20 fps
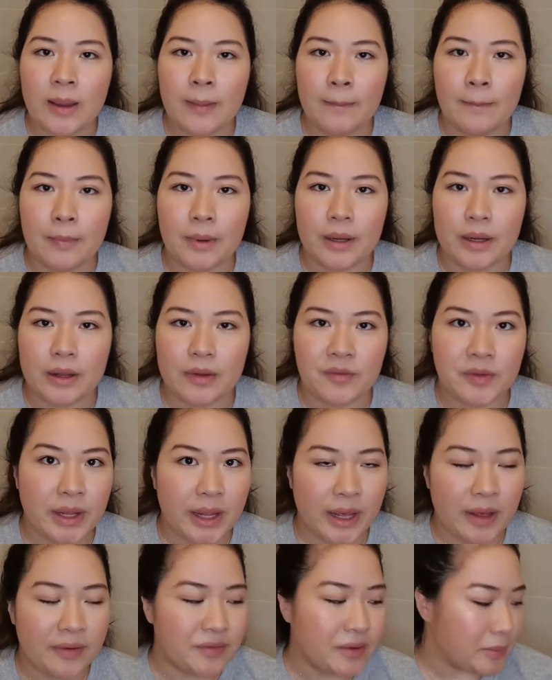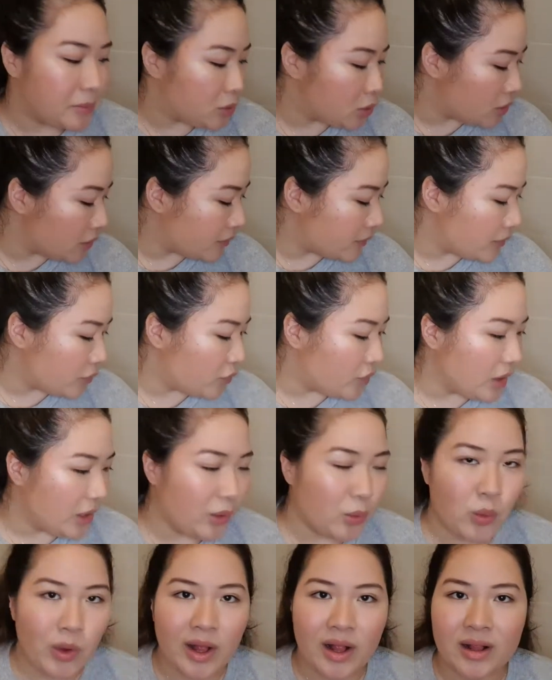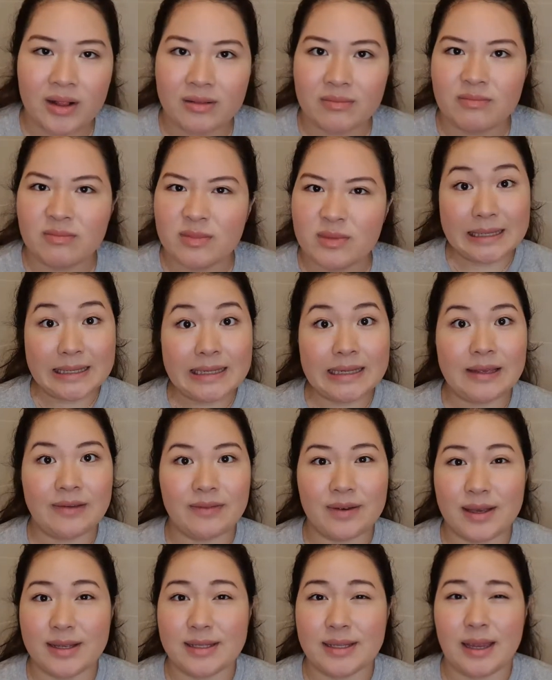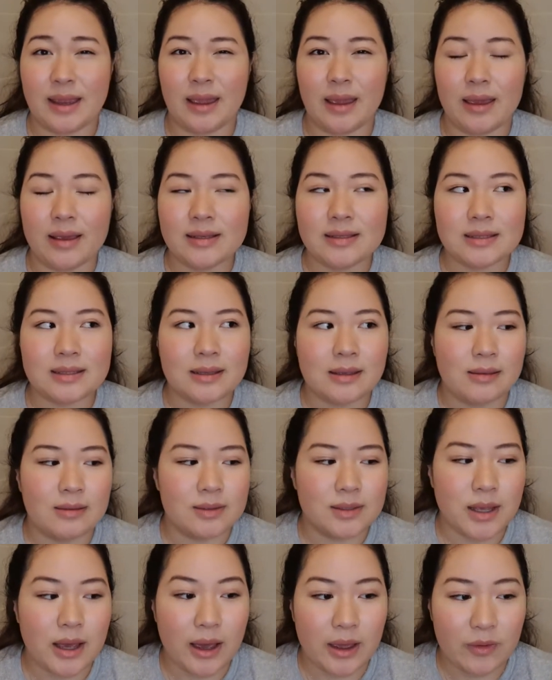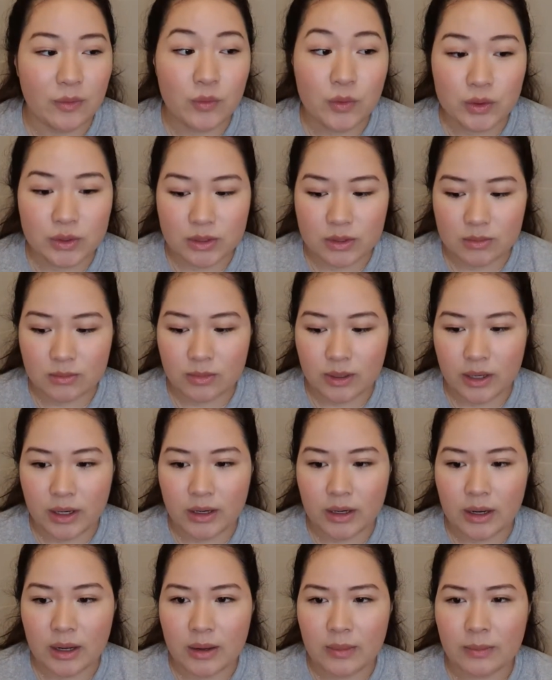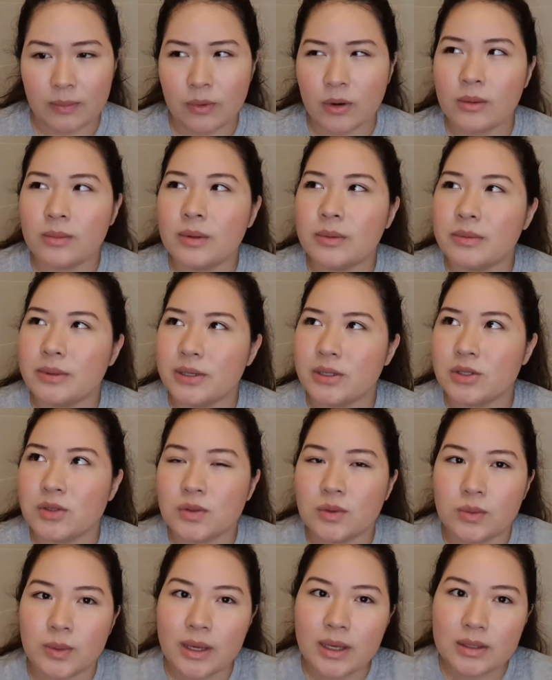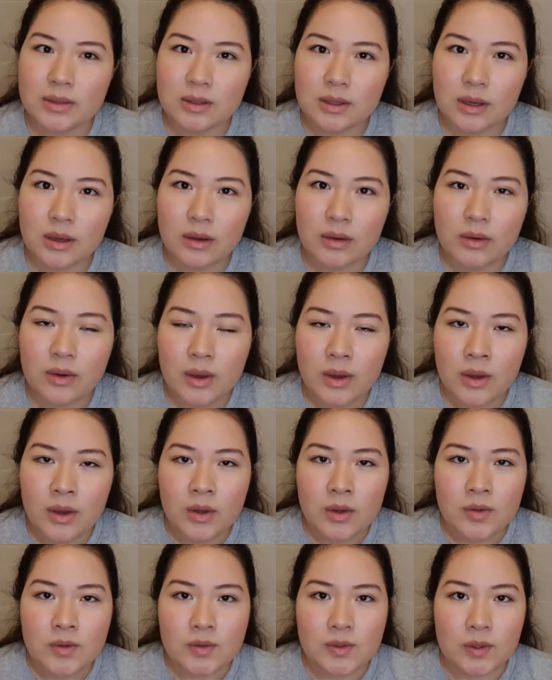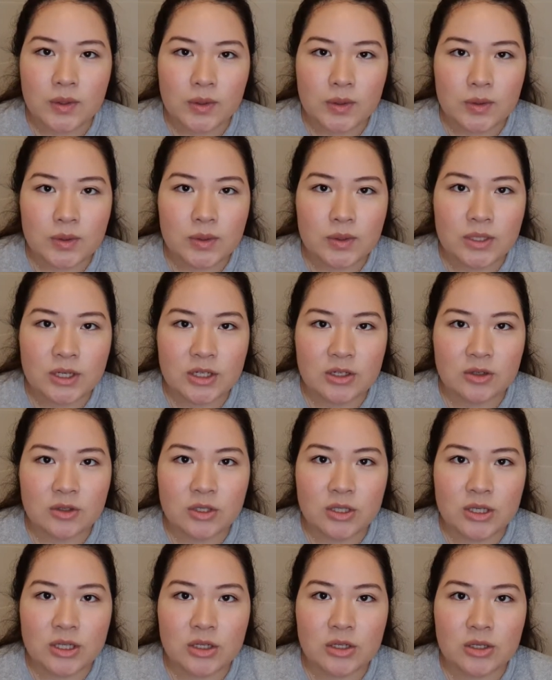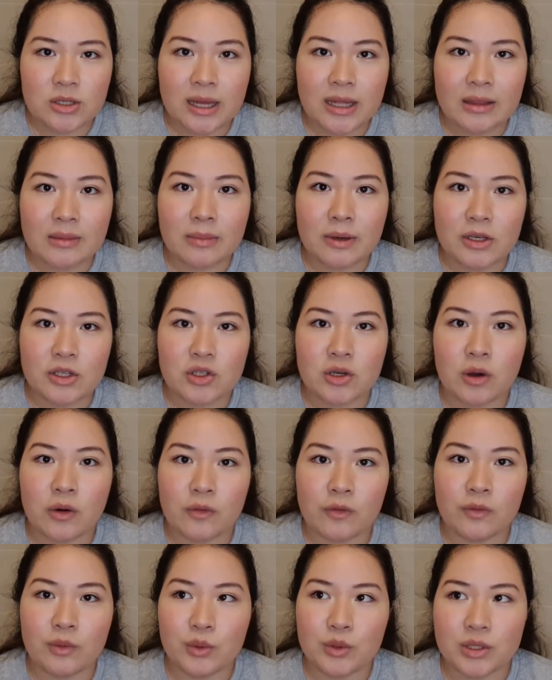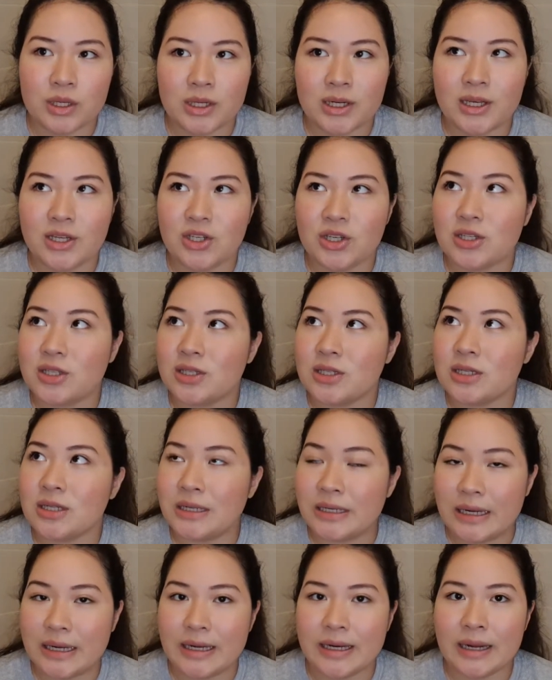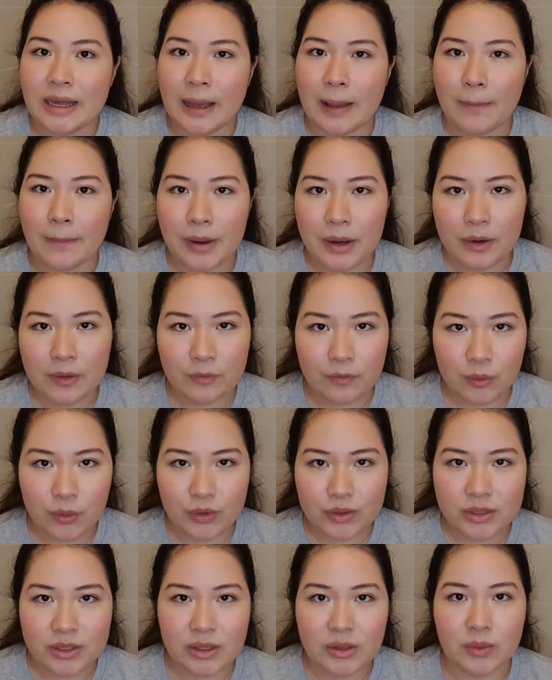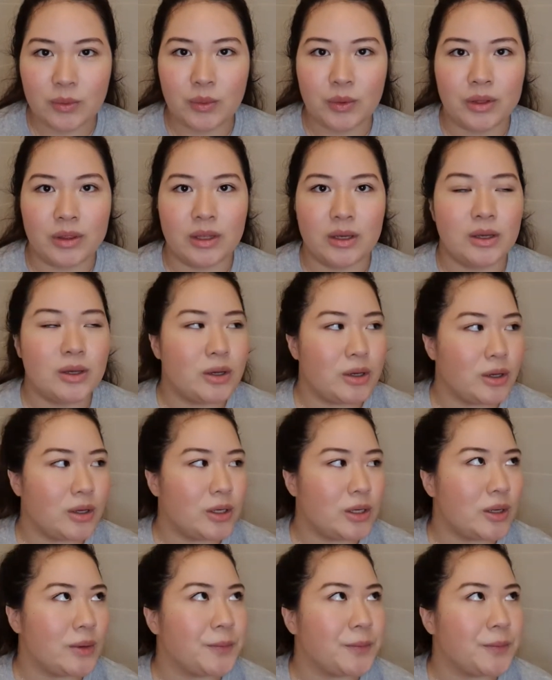but if they have absorbed it really well, leave it as it is. Since I watered mine probably 2 weeks ago, so they don't need that much of water. They just need a bit of water with a good